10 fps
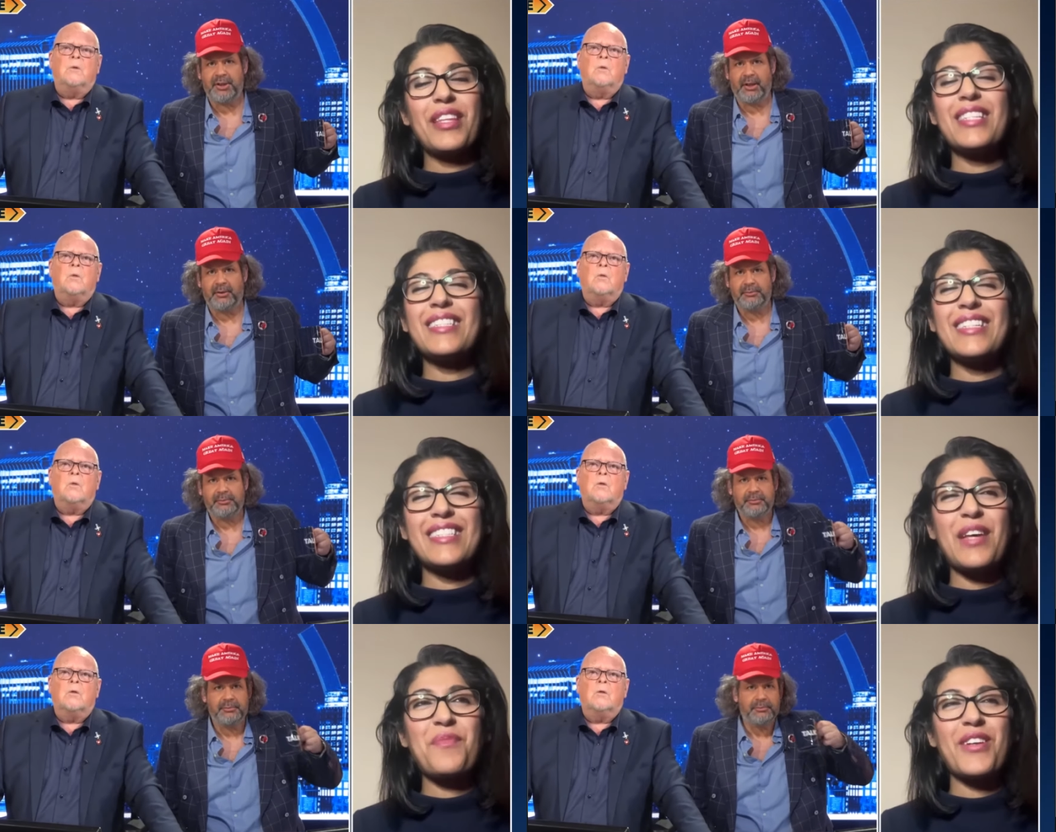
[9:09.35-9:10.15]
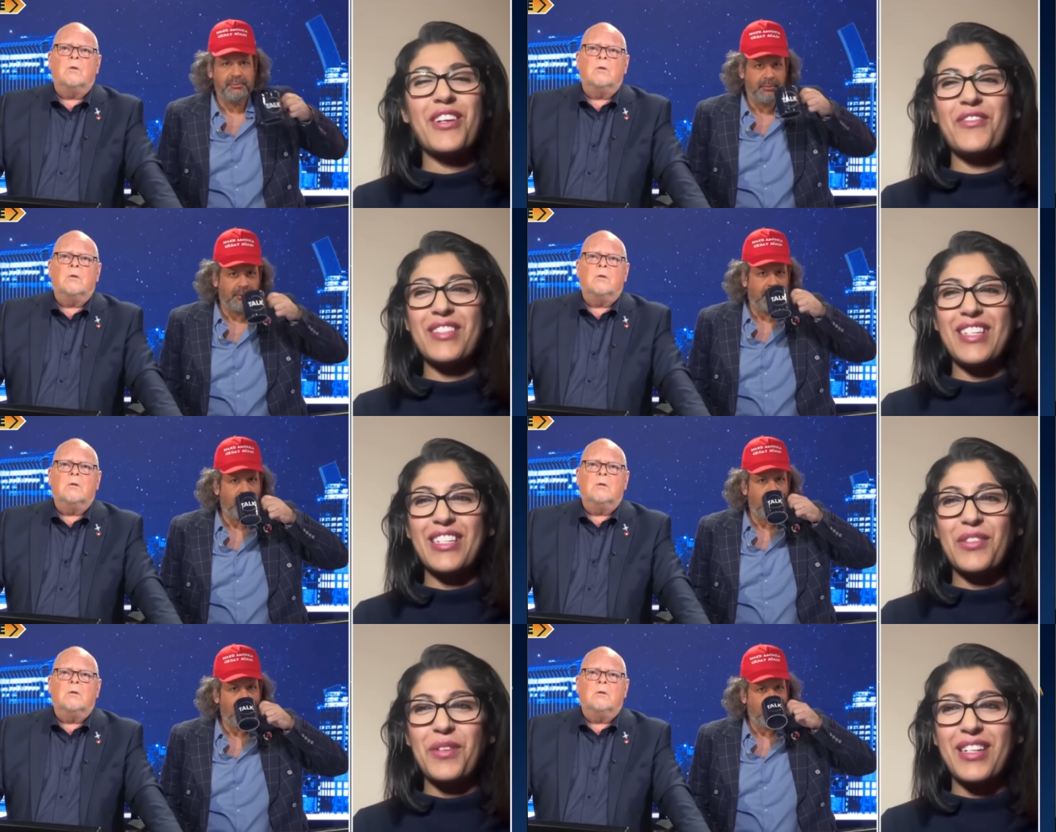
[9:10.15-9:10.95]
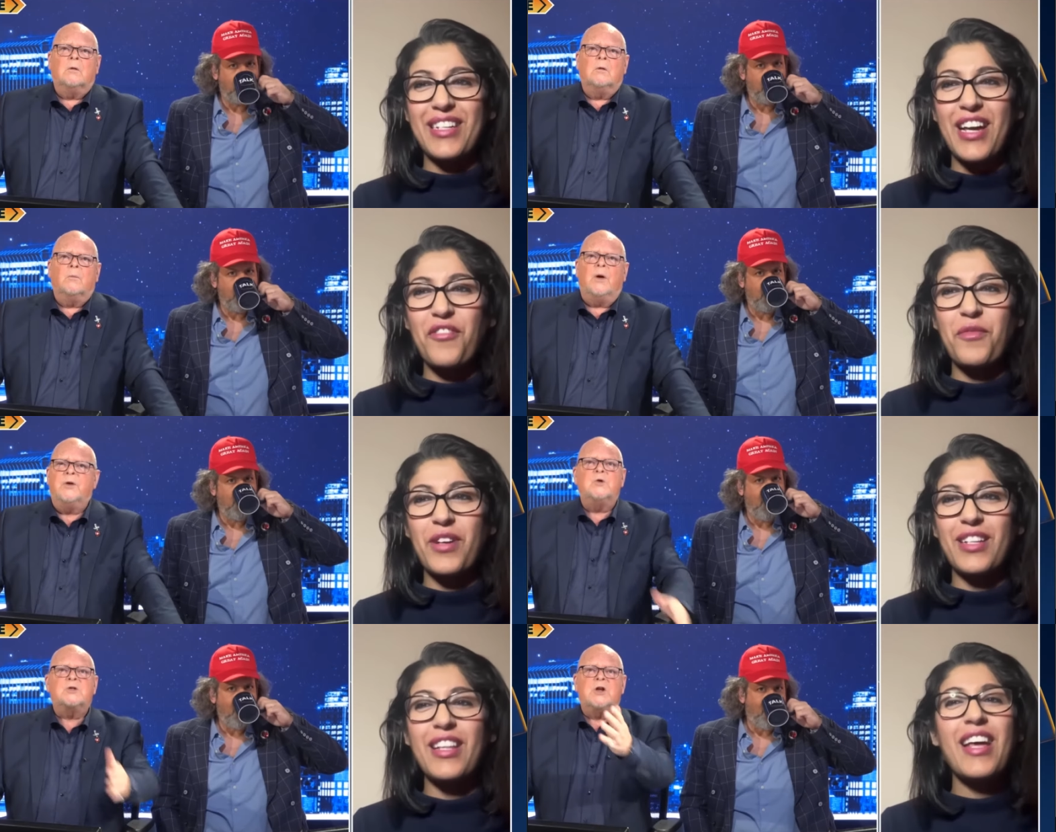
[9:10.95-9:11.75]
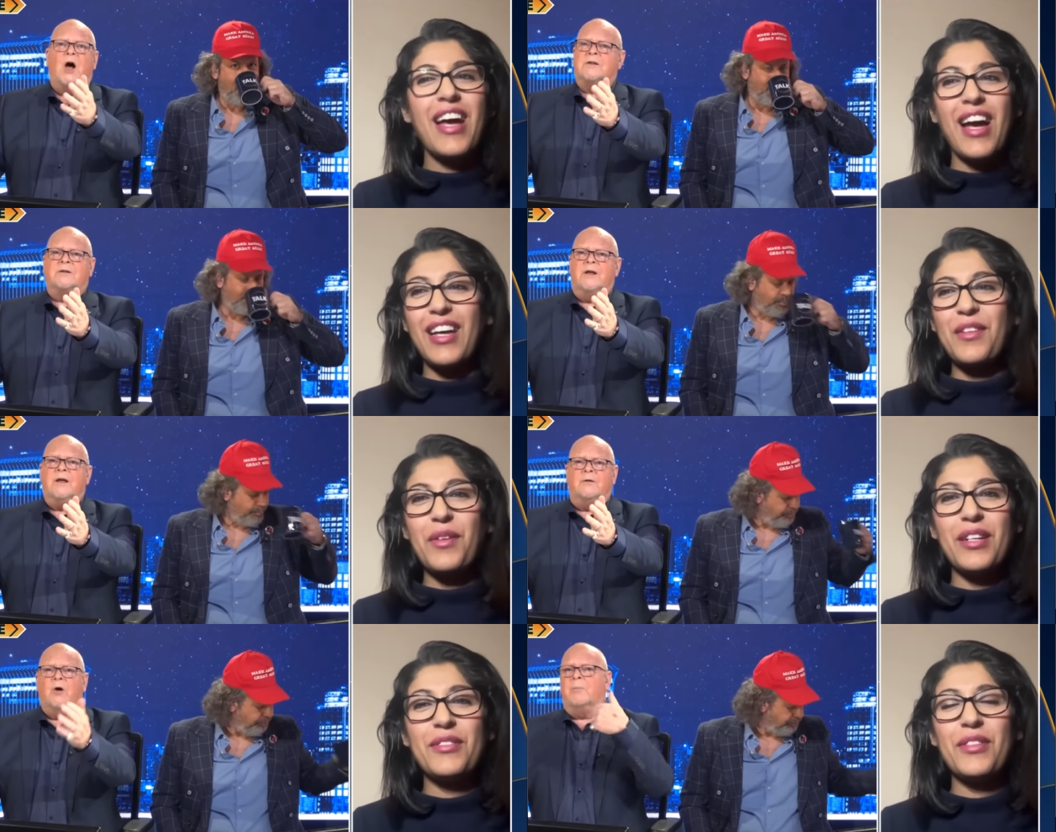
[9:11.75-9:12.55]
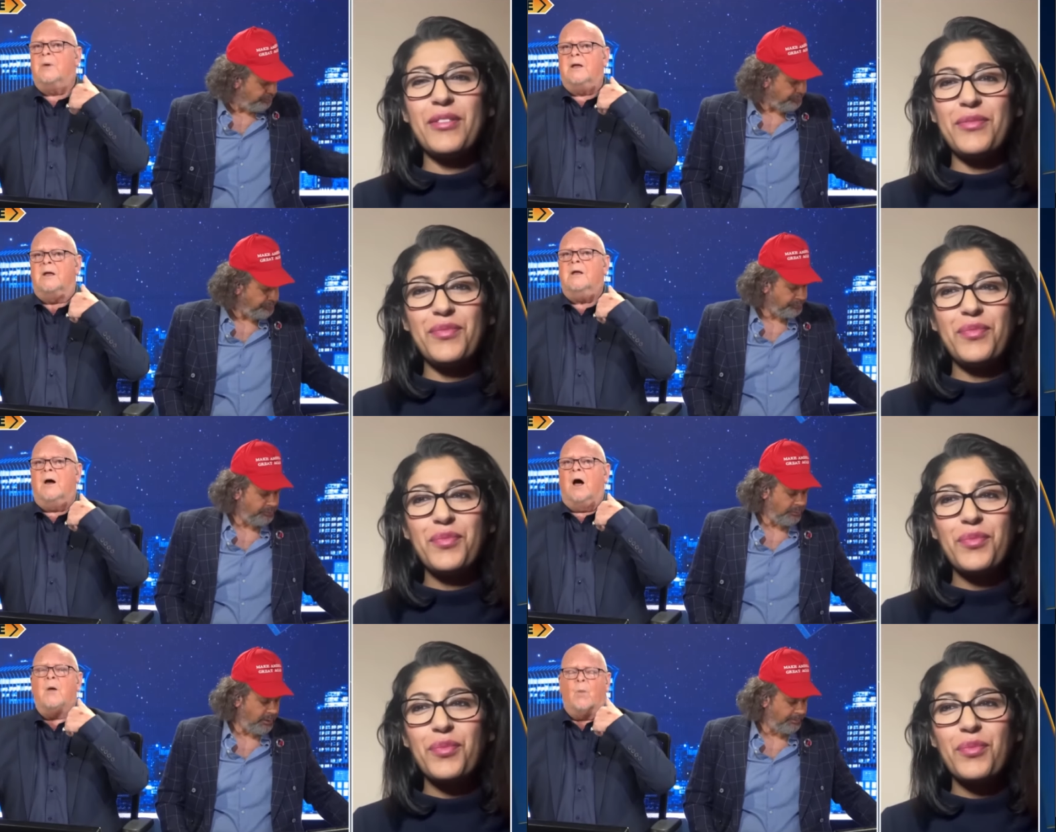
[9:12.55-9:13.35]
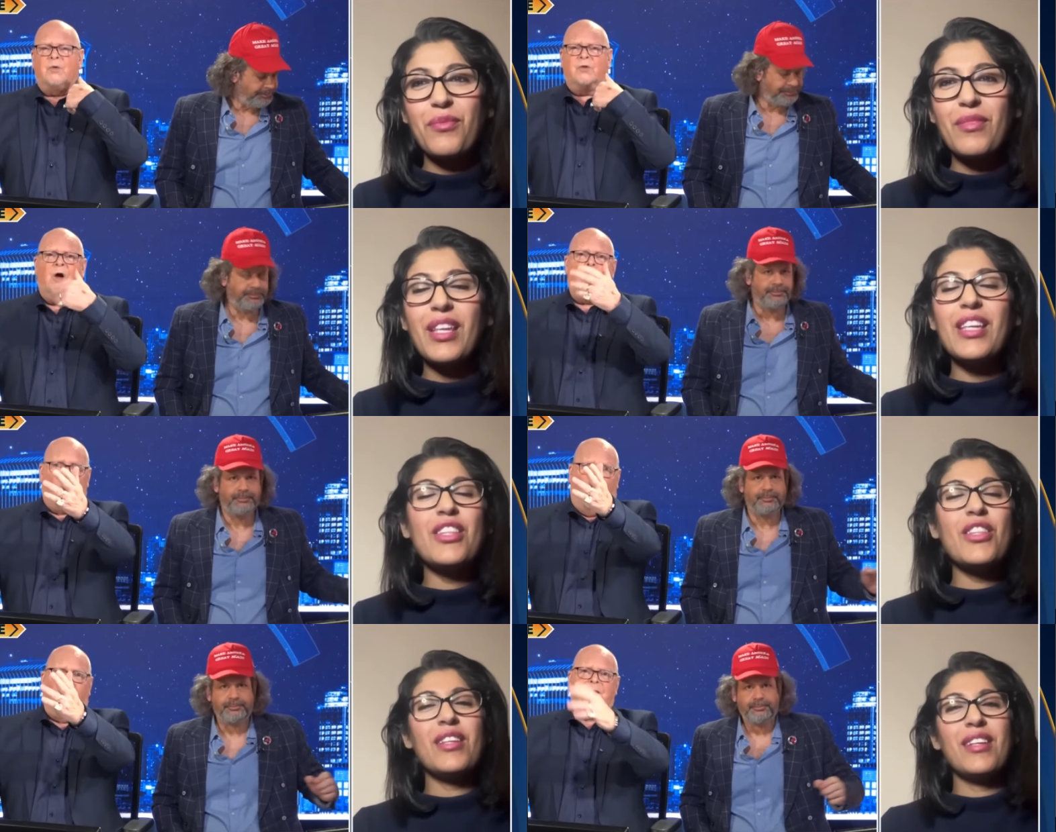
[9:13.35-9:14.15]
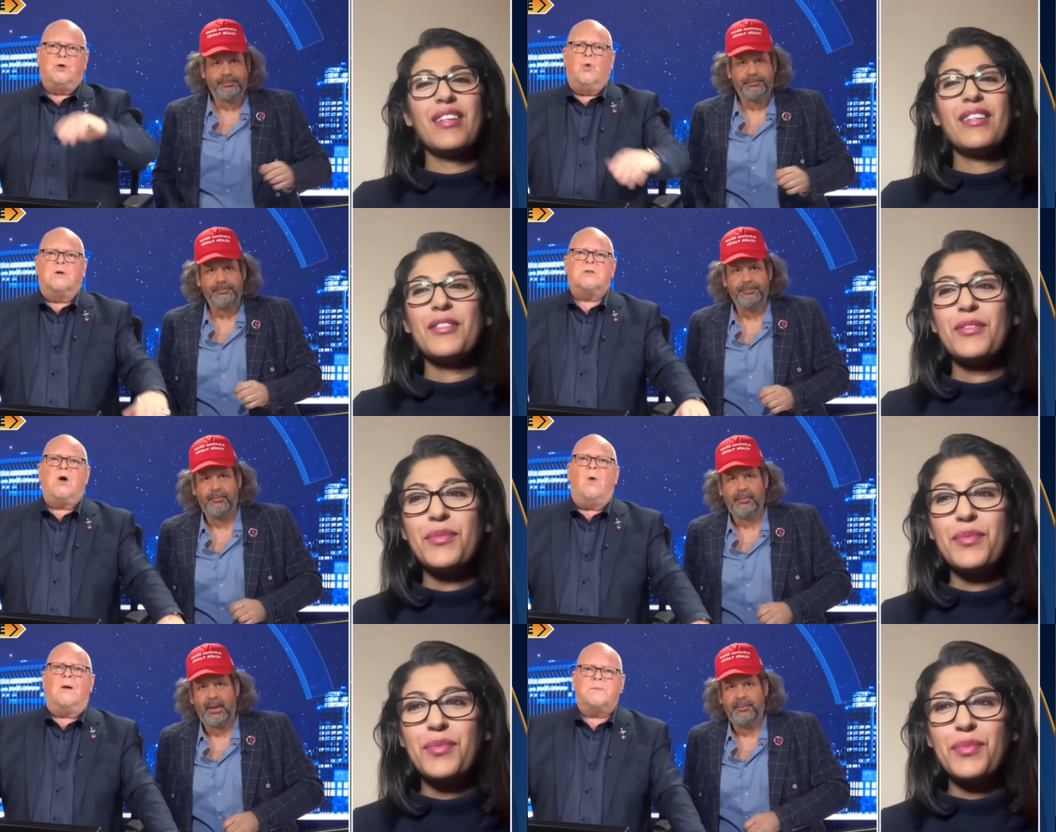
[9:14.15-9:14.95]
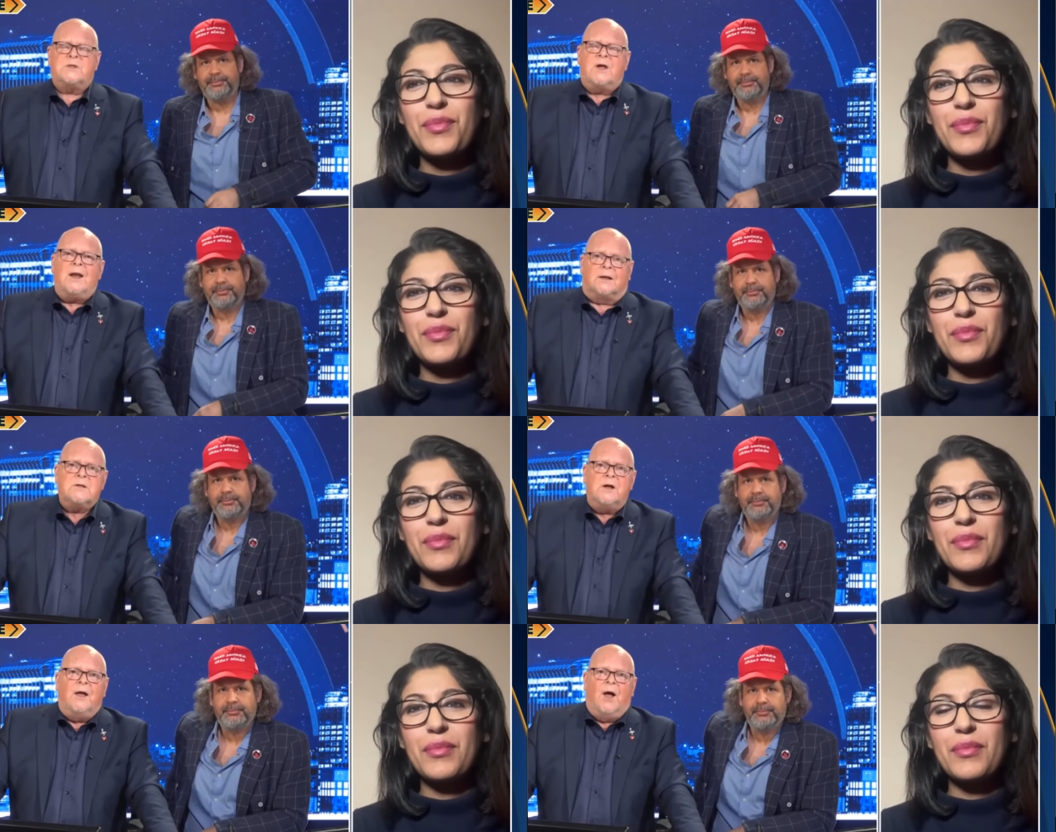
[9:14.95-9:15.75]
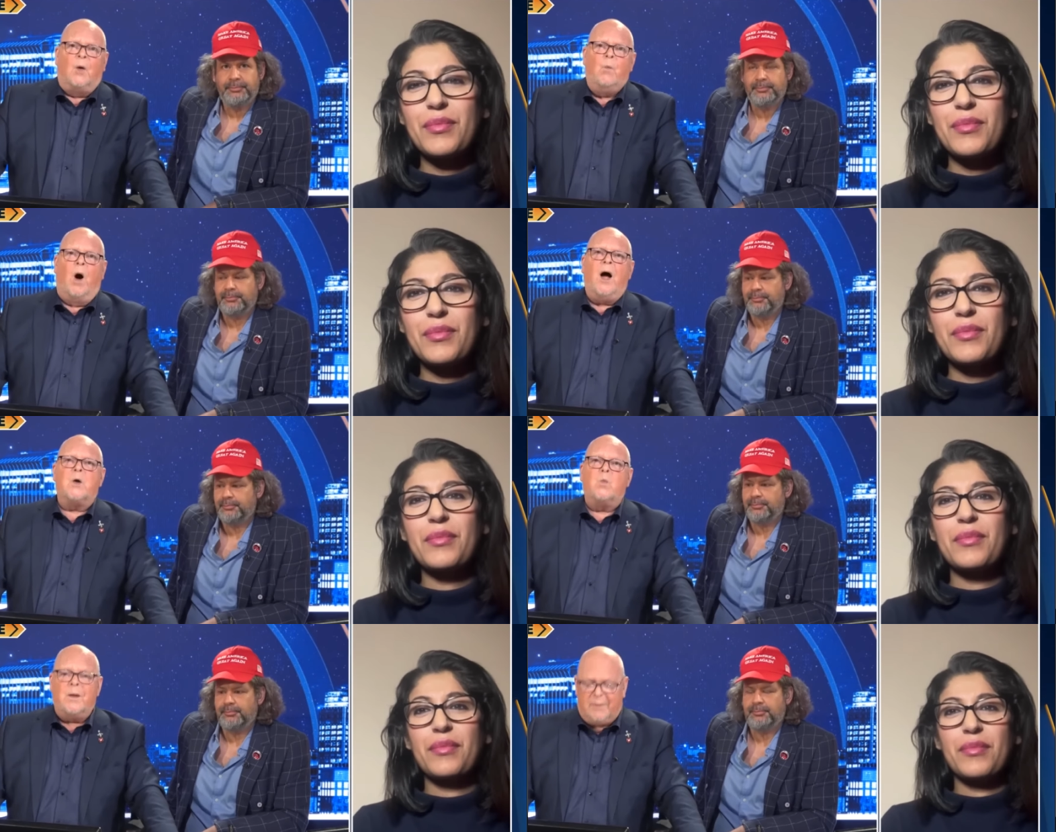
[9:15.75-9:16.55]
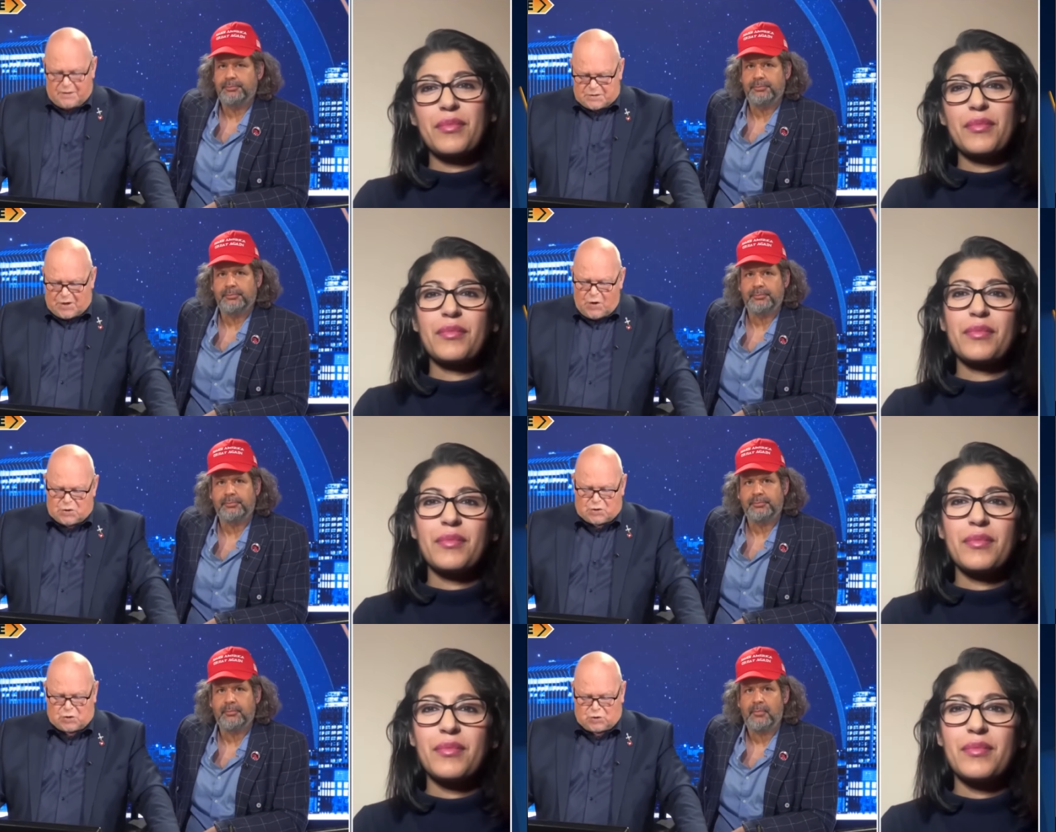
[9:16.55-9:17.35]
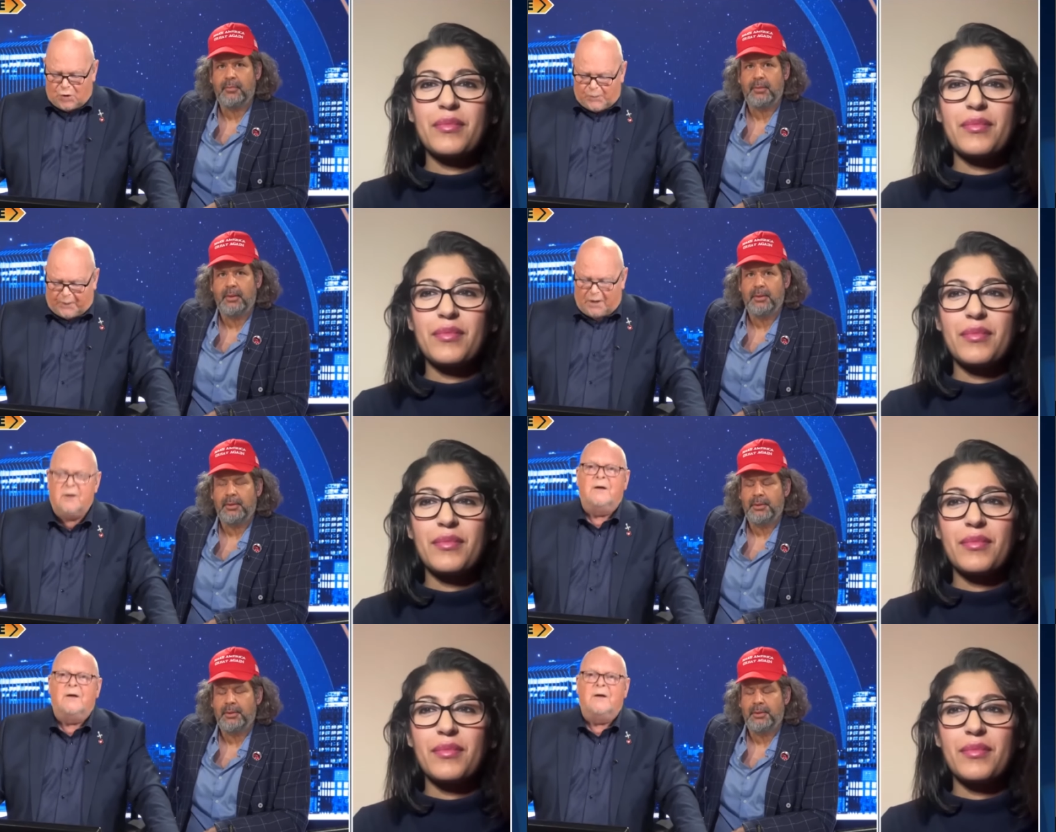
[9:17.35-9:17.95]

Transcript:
Speaker 1: This is a separate conversation we can have. Well, you started
Speaker 2: it, not me. I want to know why you were so upset and why women are so stupid